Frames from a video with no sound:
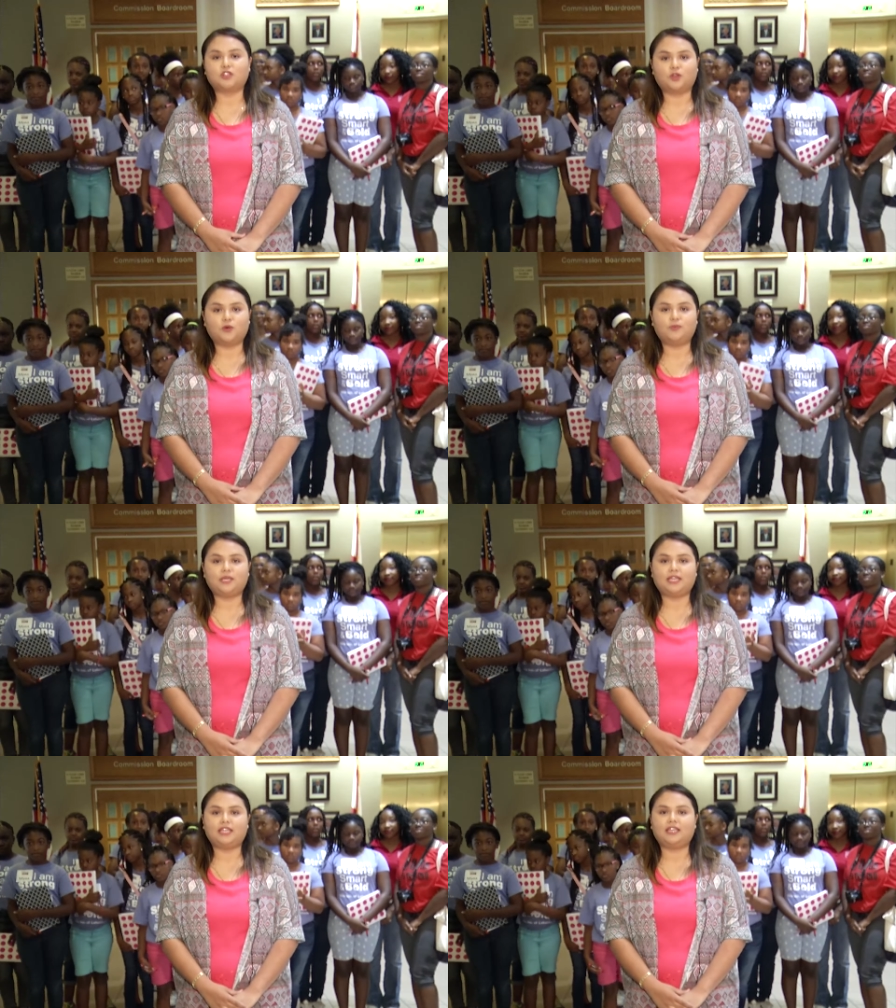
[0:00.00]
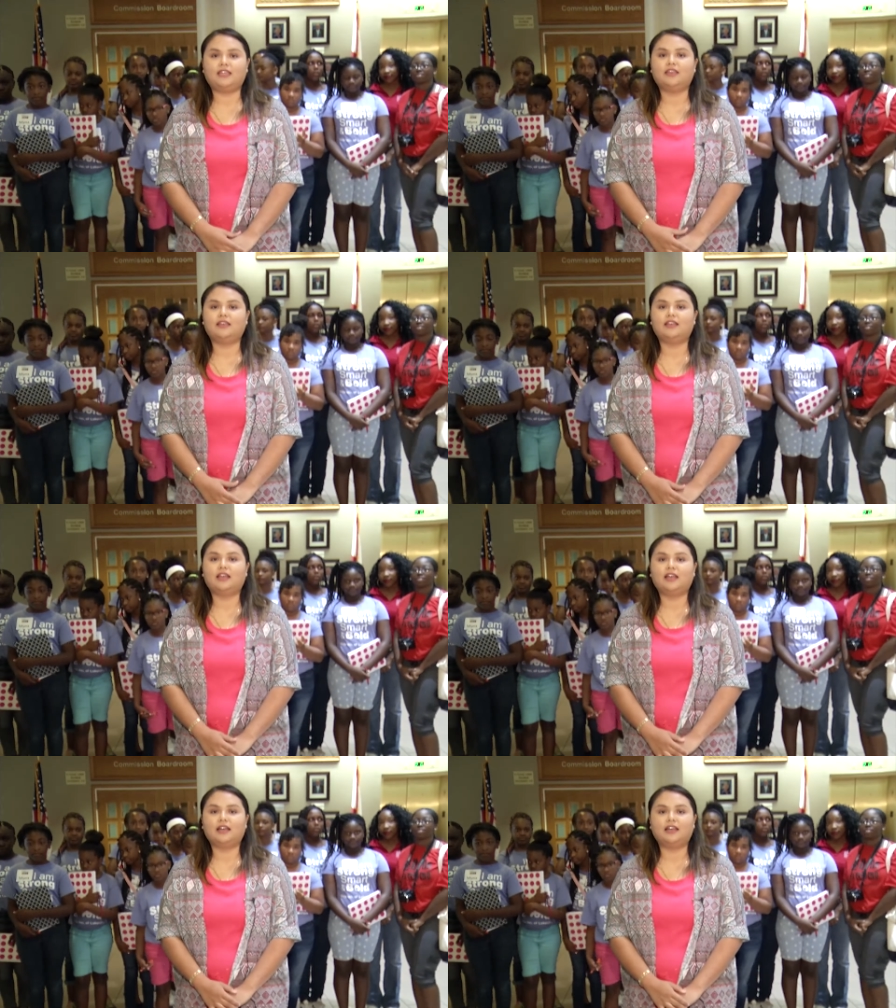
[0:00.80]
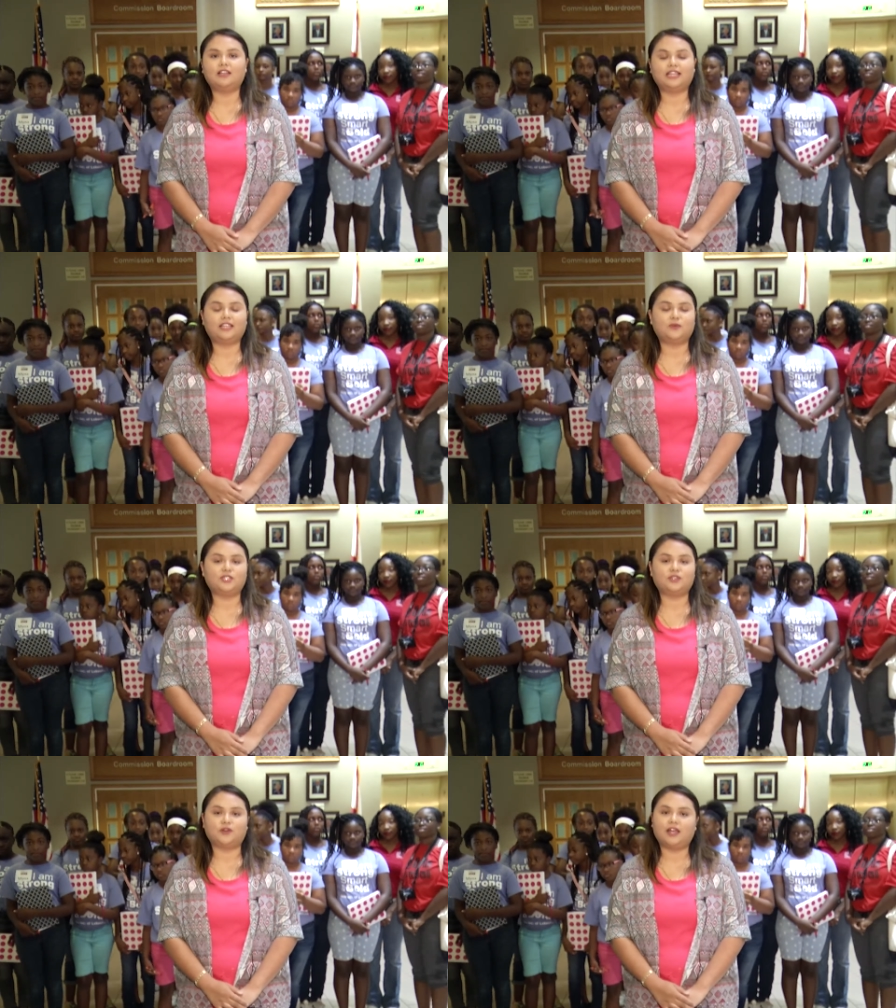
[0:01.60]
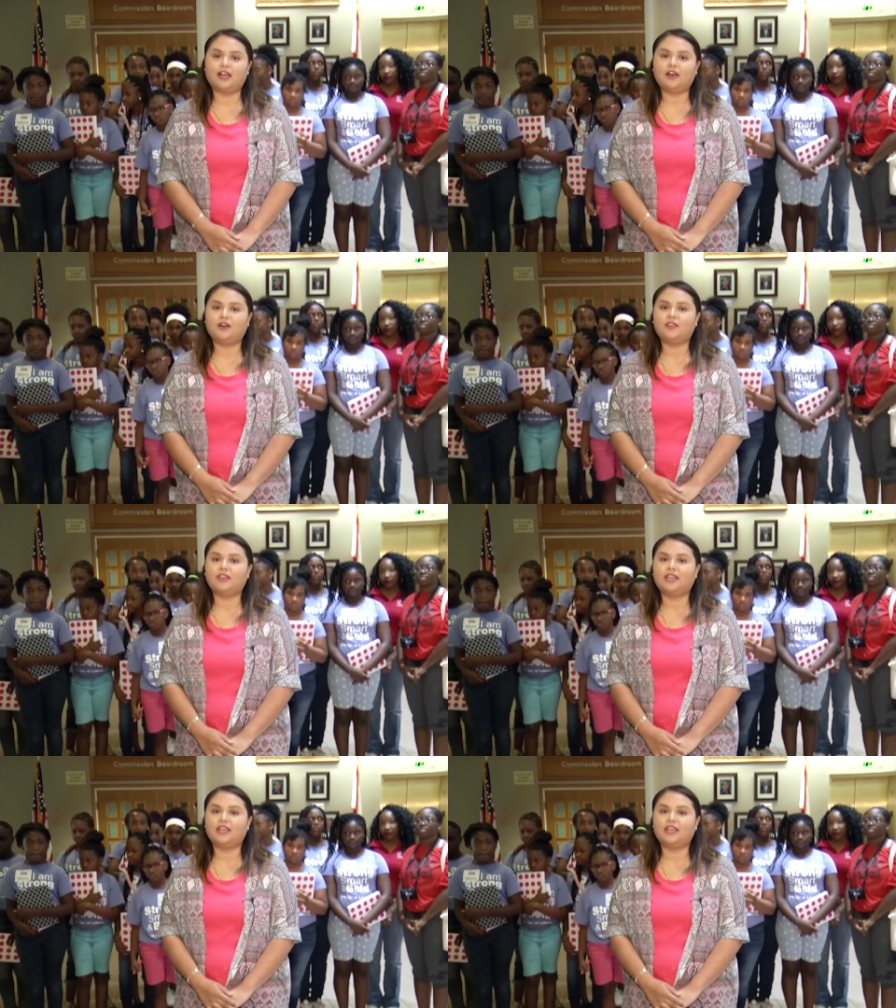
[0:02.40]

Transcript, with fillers: Circle B, Lakeland Regional Health,